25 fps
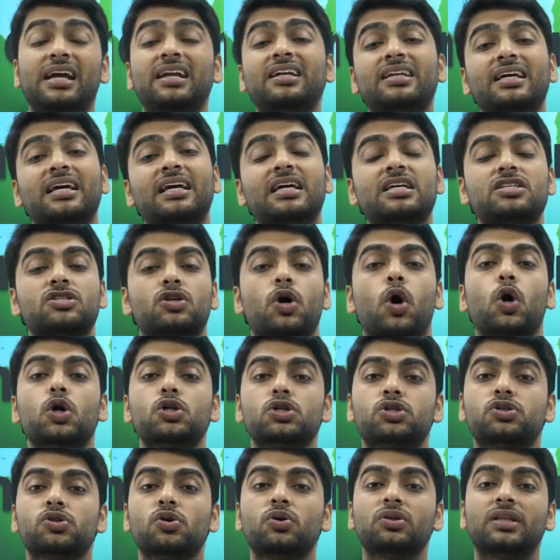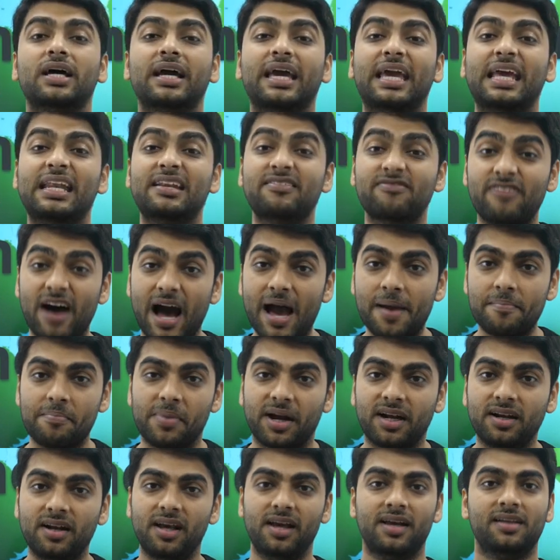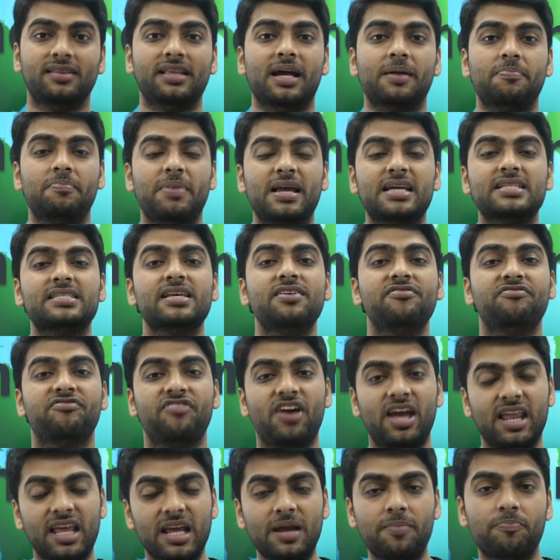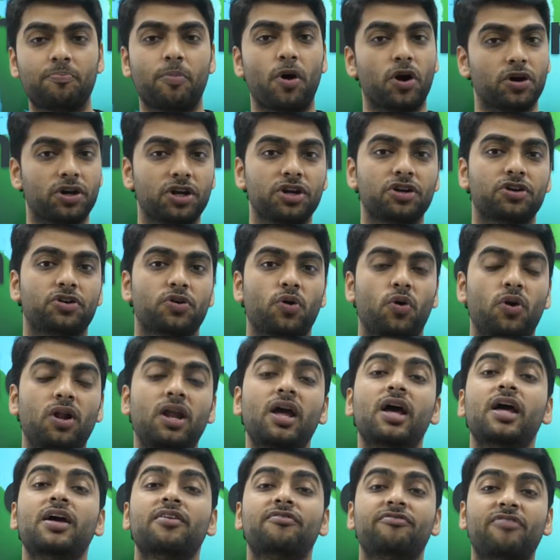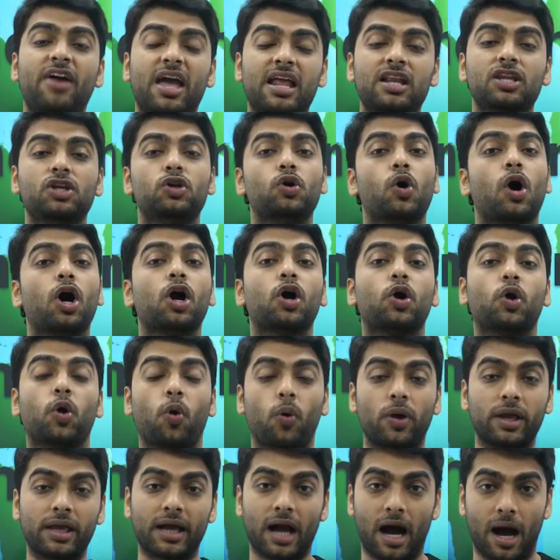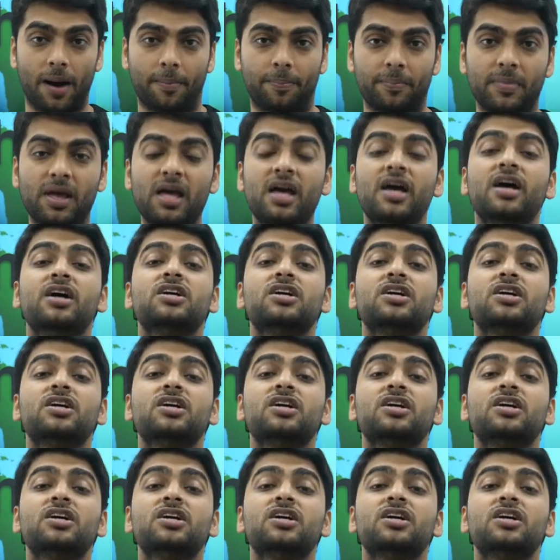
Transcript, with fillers: it is also the environment that plays a very important role when you're growing up.